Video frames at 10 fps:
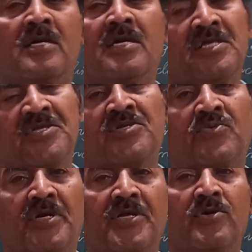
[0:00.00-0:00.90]
In this
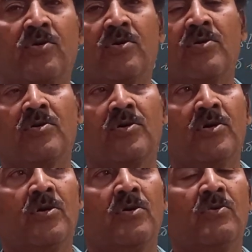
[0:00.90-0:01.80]
video,
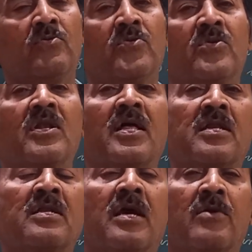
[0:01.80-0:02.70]
we will
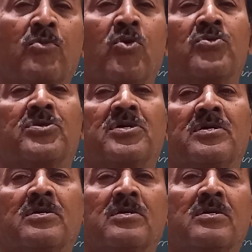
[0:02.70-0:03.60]
learn about
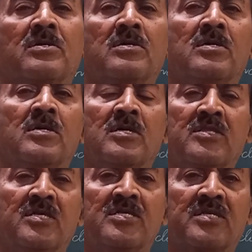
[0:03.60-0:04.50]

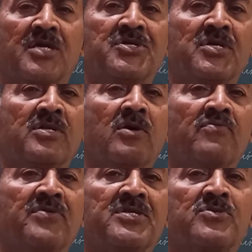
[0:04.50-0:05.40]
the section of
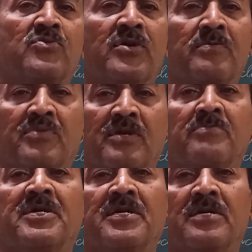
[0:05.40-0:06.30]
a square
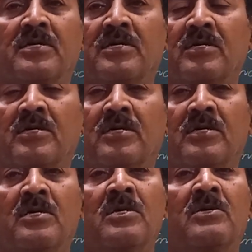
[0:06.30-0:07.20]
pyramid
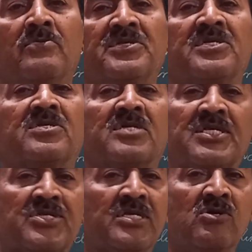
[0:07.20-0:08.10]
which is
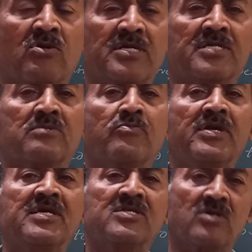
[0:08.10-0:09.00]
resting on its
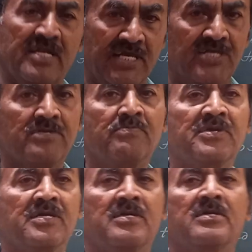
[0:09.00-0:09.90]
base on
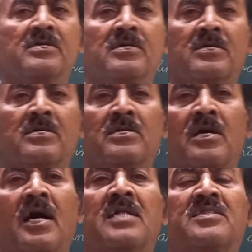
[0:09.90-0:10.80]
HP
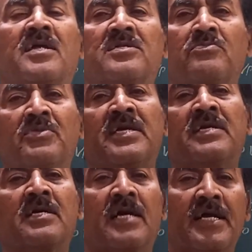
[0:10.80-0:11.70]
and that is
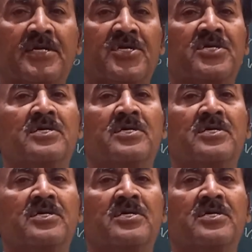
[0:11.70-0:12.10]
being cut